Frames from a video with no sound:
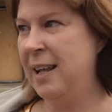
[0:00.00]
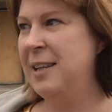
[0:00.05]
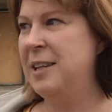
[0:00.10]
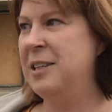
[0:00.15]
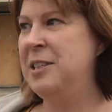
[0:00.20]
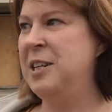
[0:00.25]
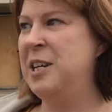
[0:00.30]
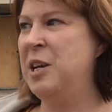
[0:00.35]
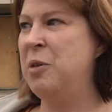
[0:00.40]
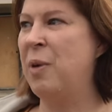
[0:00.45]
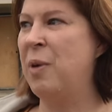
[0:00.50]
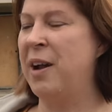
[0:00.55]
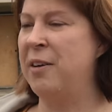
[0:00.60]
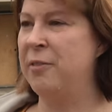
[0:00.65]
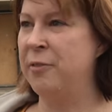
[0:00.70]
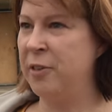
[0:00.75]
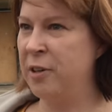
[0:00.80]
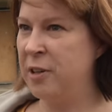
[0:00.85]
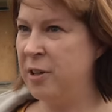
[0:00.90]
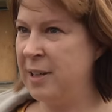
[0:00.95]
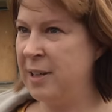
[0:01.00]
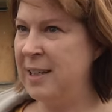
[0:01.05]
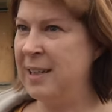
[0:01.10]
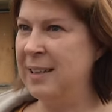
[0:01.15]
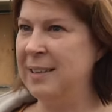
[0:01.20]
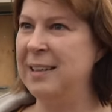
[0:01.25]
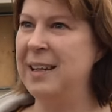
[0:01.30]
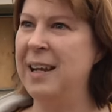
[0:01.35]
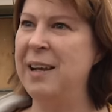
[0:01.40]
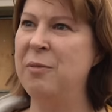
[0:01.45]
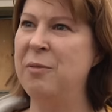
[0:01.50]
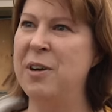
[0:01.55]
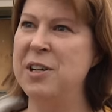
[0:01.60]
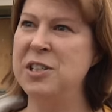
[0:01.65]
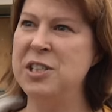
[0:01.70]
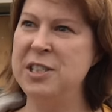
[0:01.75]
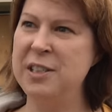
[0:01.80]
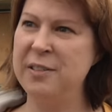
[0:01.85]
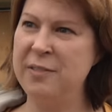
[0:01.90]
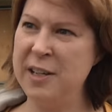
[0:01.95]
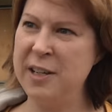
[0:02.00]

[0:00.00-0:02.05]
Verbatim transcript: You need water for cooking and washing your